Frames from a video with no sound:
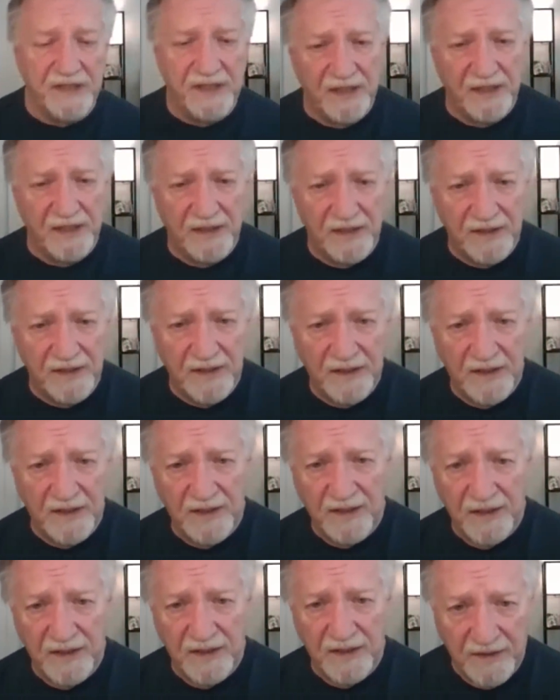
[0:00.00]
this you
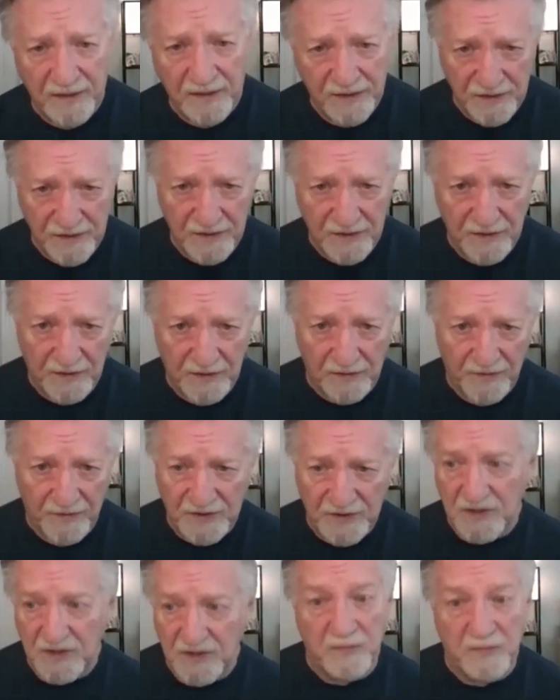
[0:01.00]
know this is my
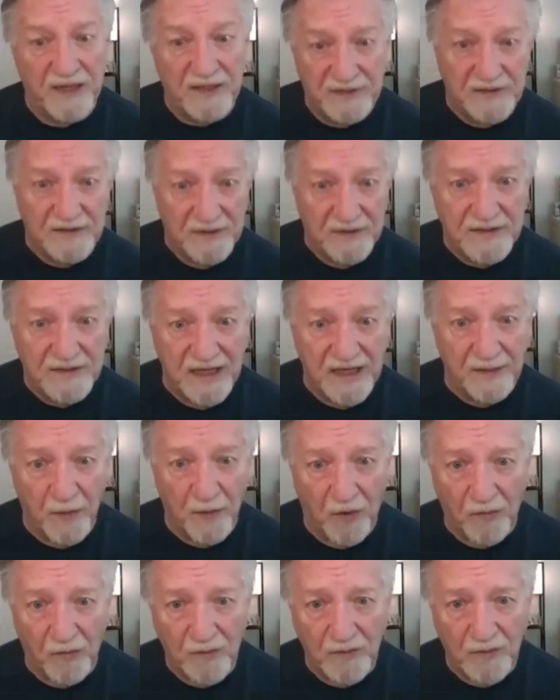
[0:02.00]
demo this
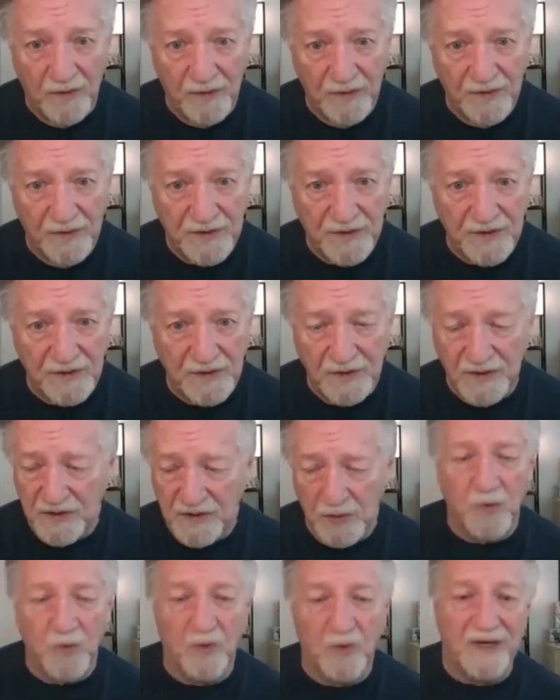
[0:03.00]
is this is what i can
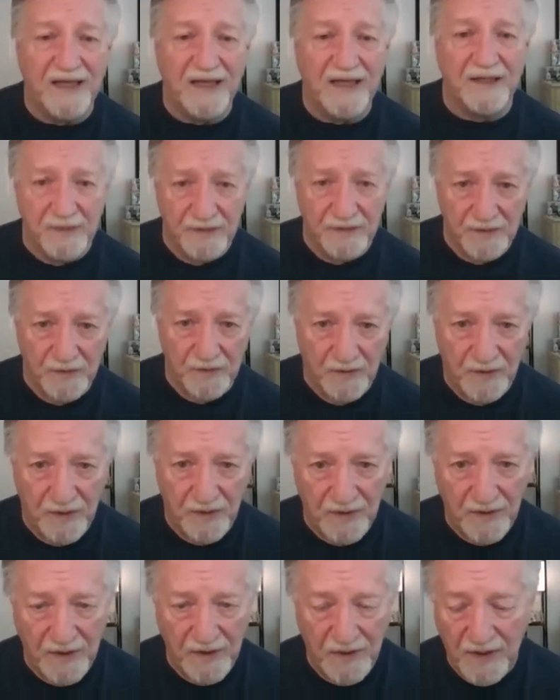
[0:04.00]
do
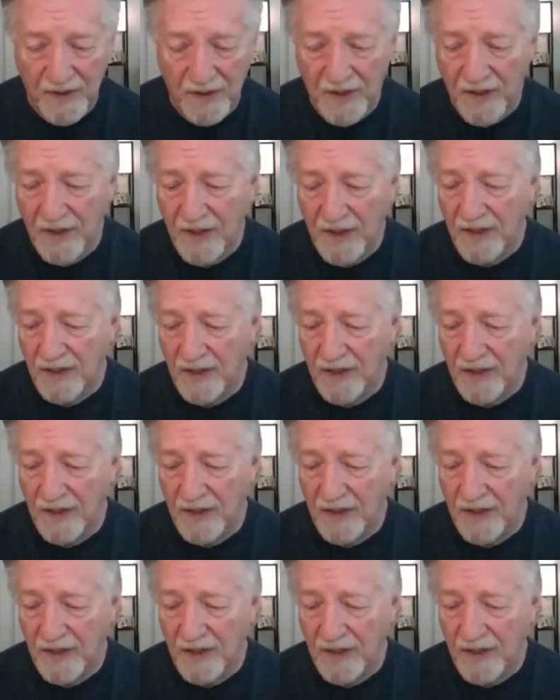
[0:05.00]
uh,